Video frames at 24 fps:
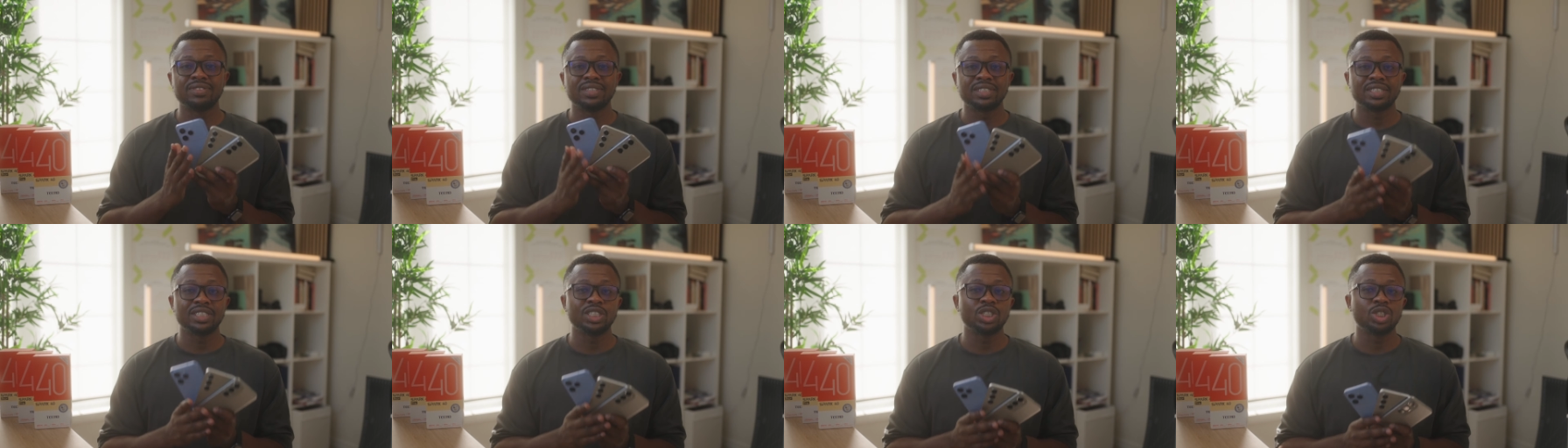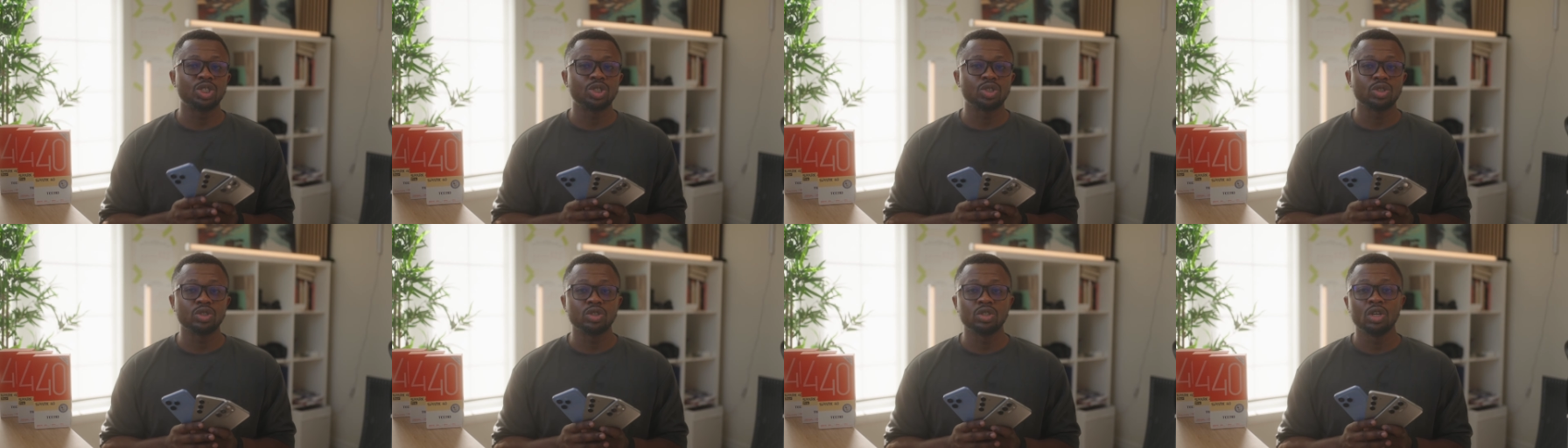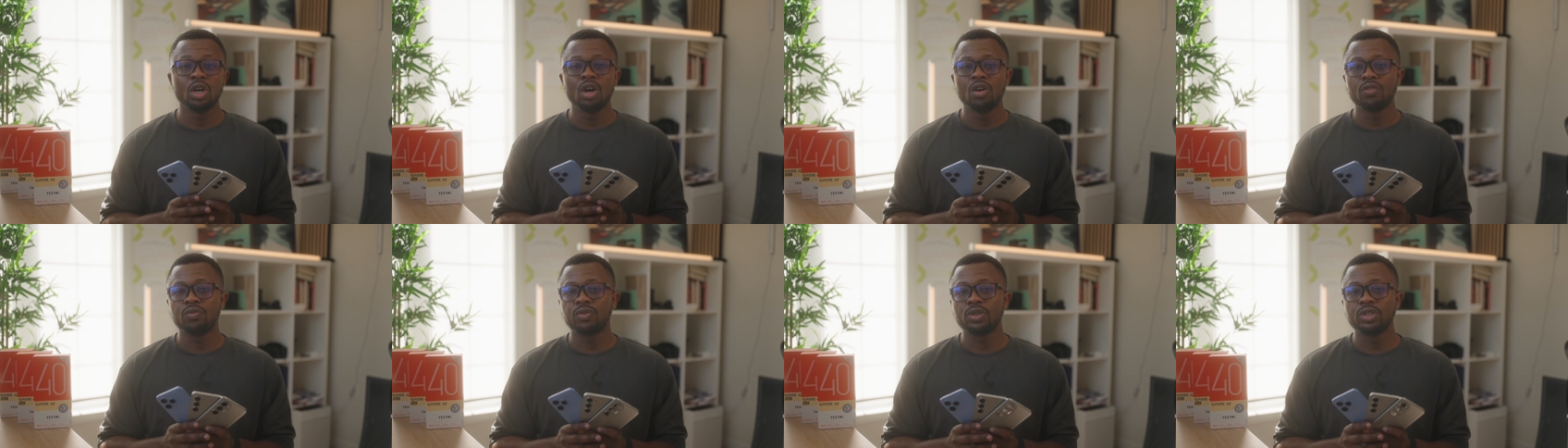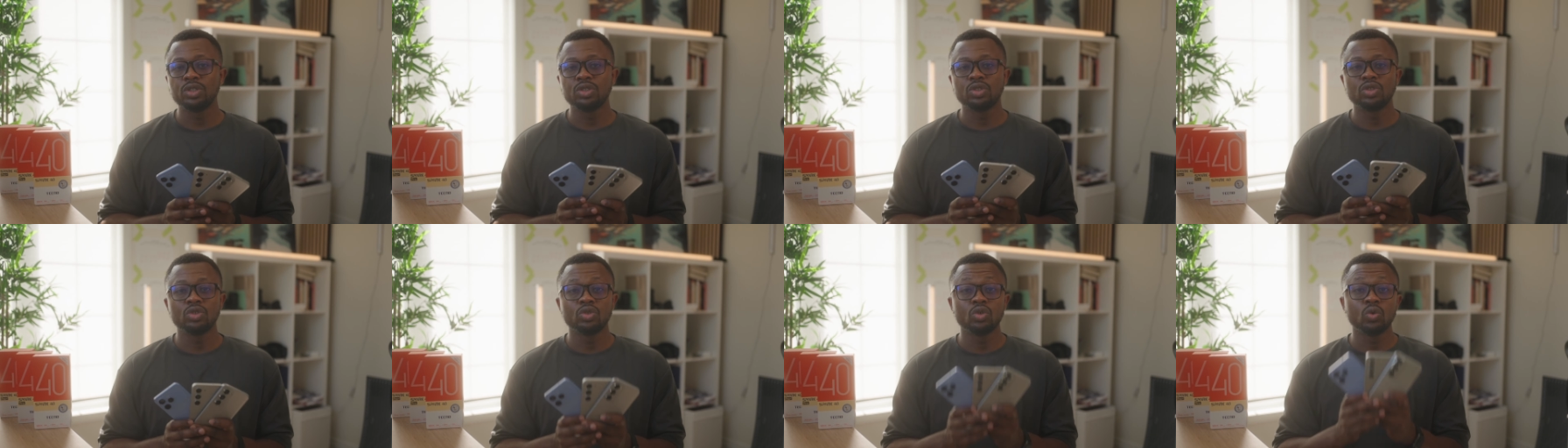decision for
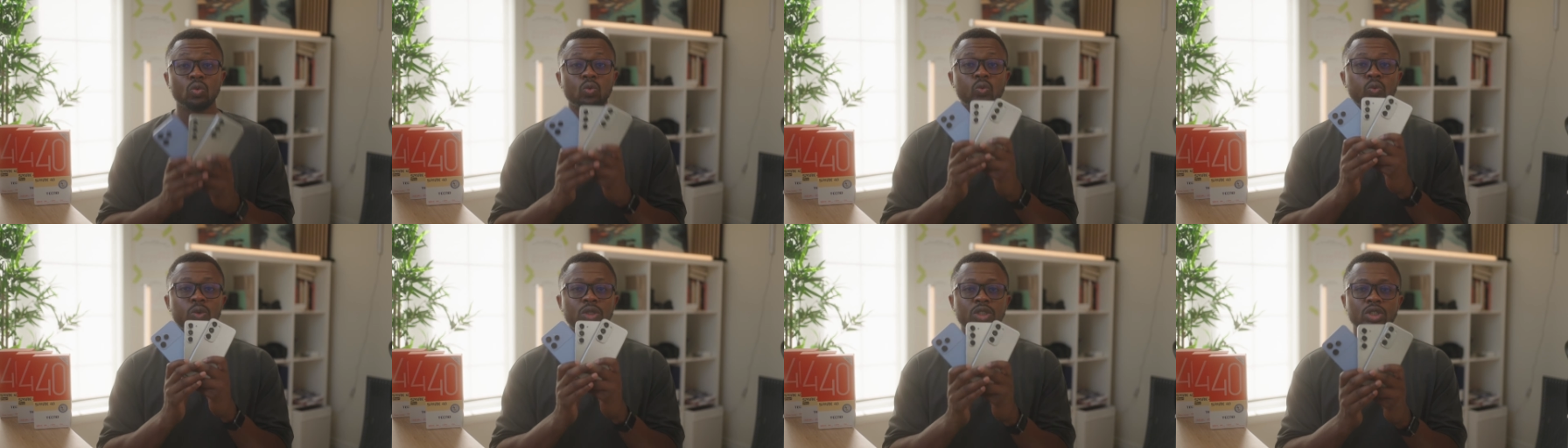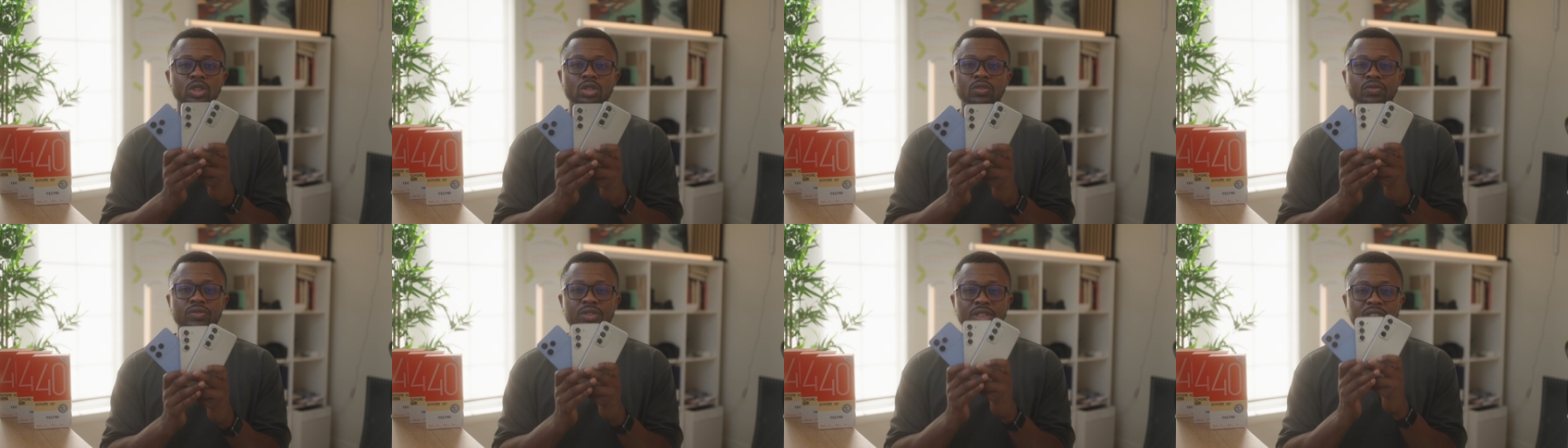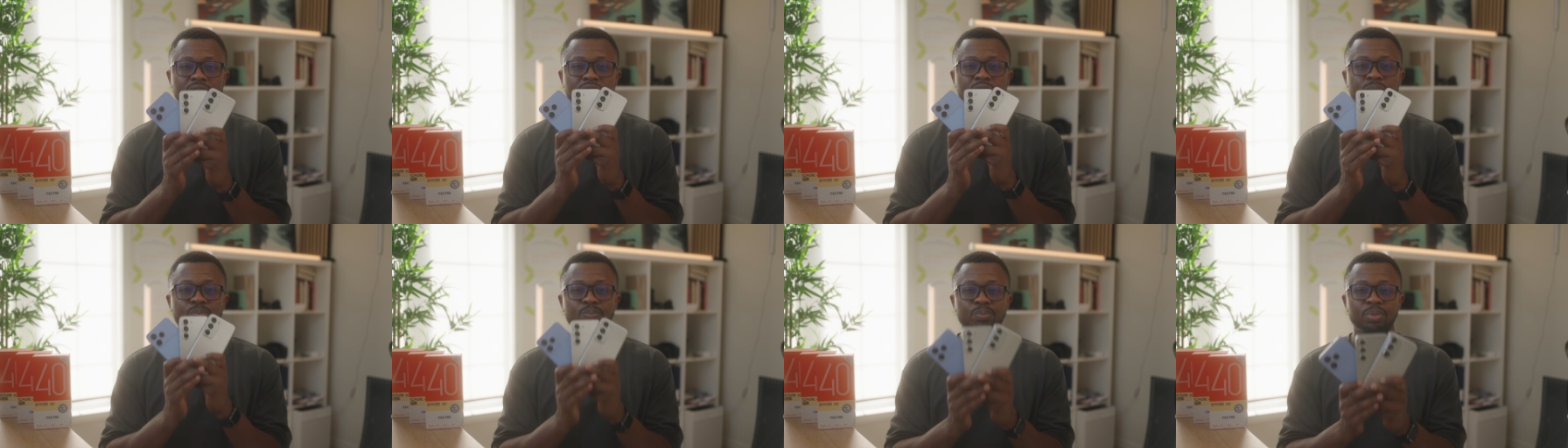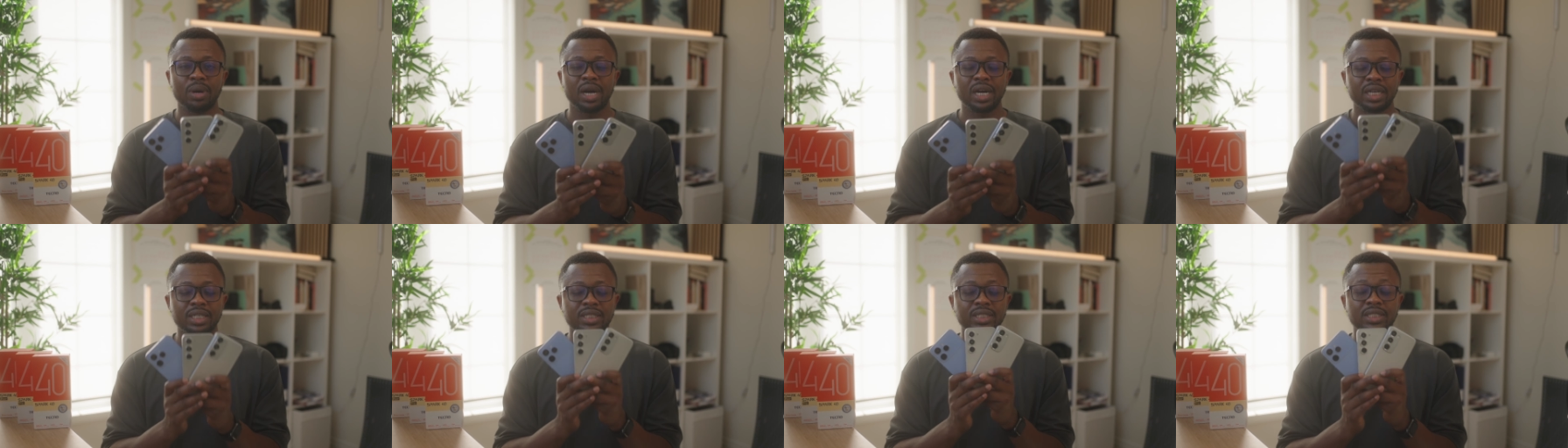you to know which of this
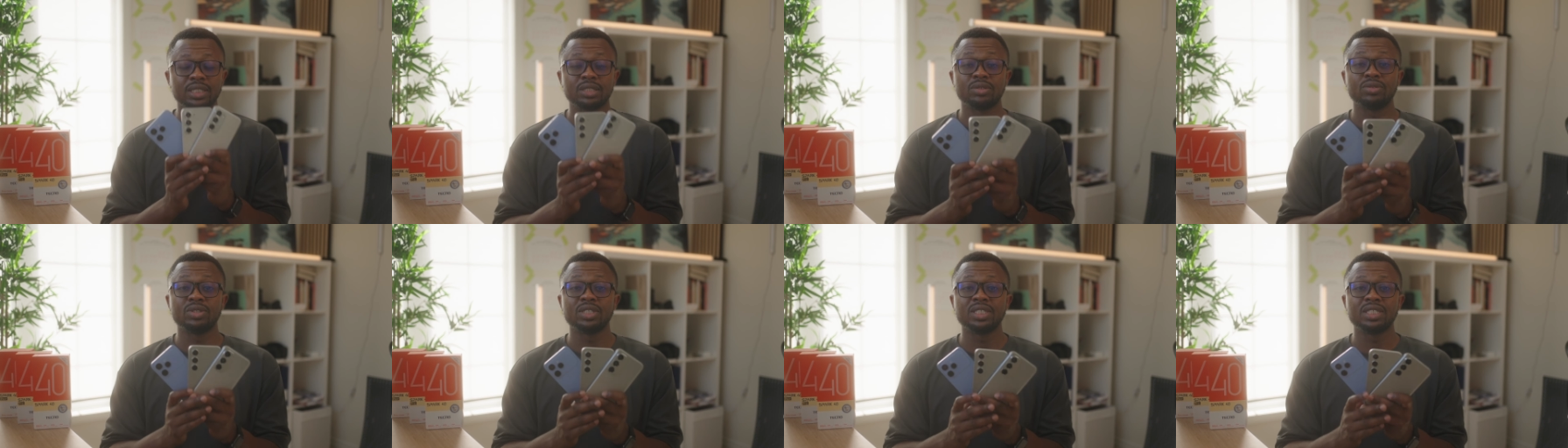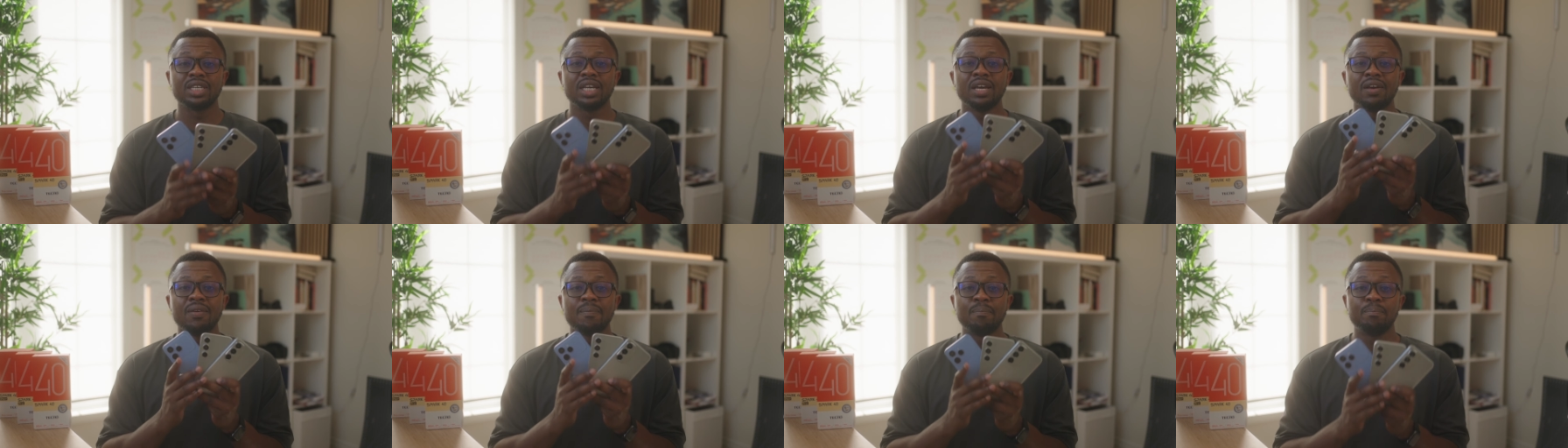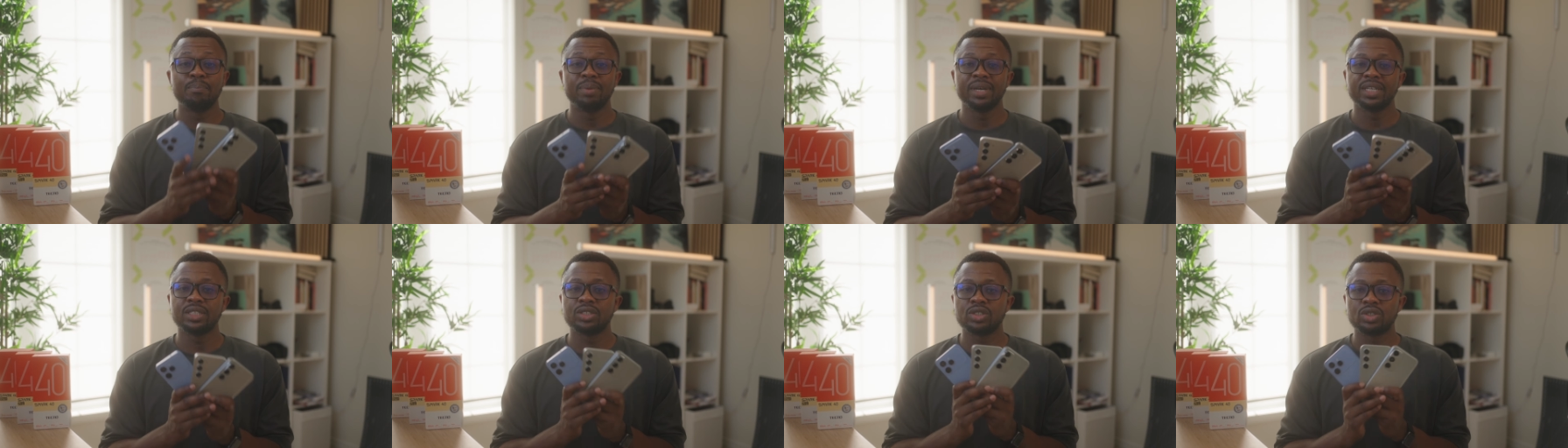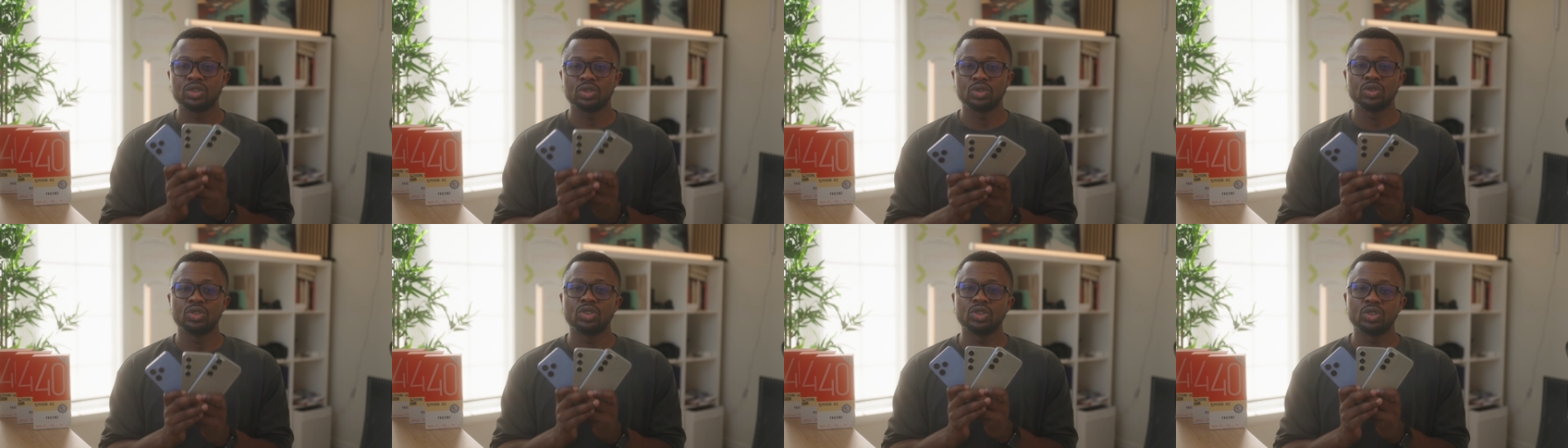Spark series best
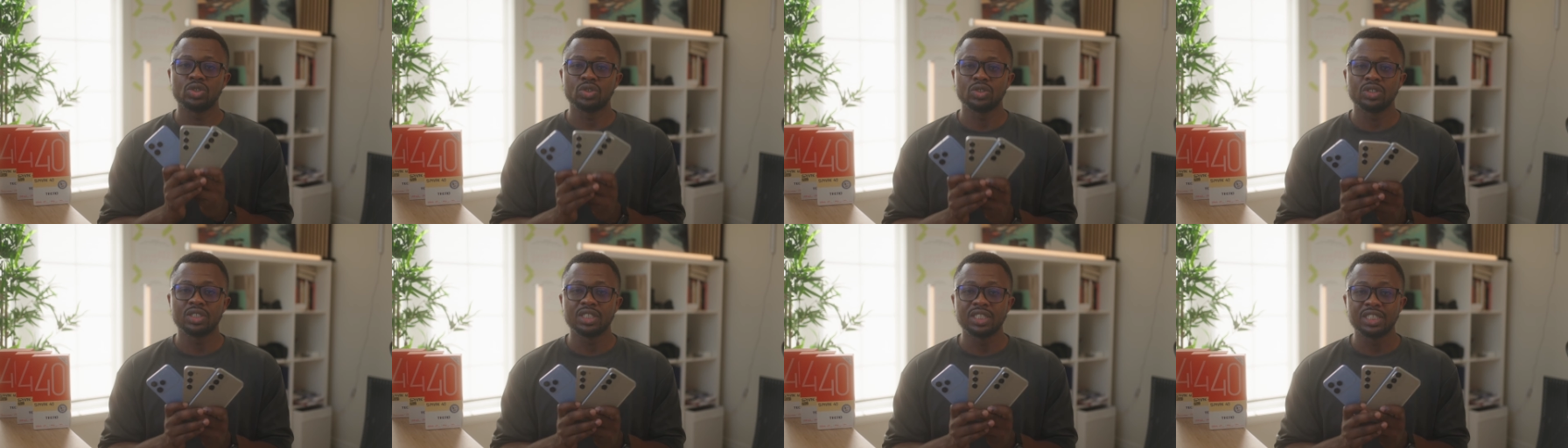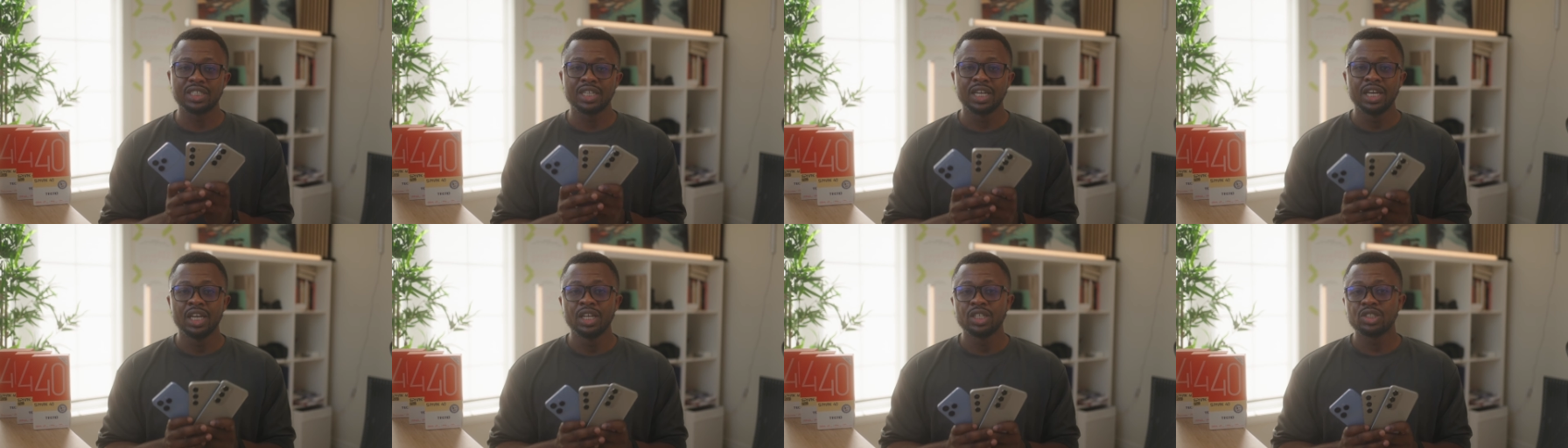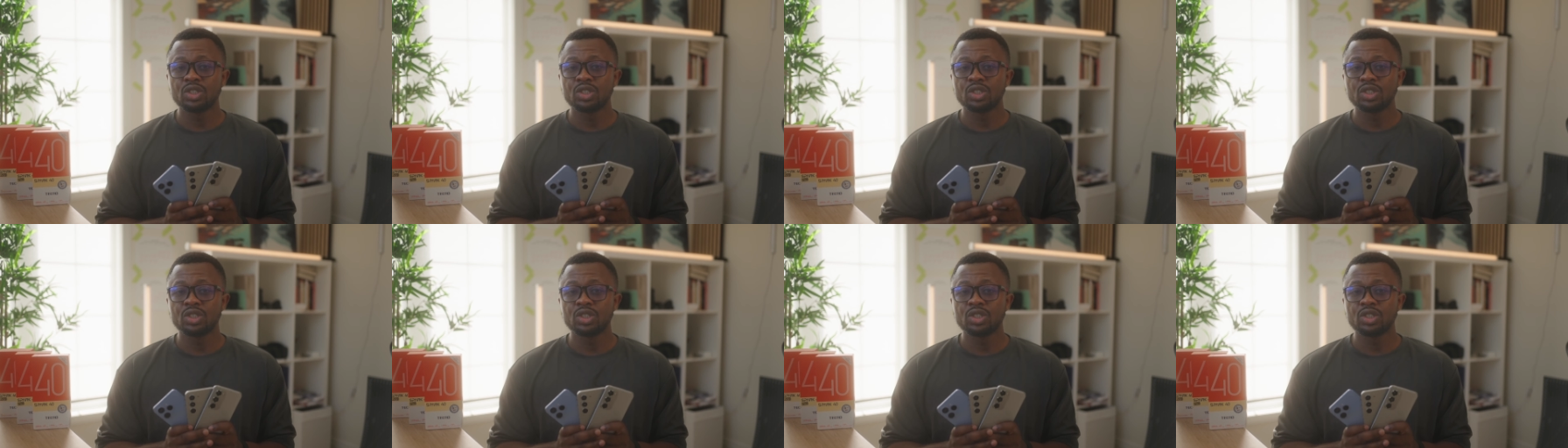suits your need.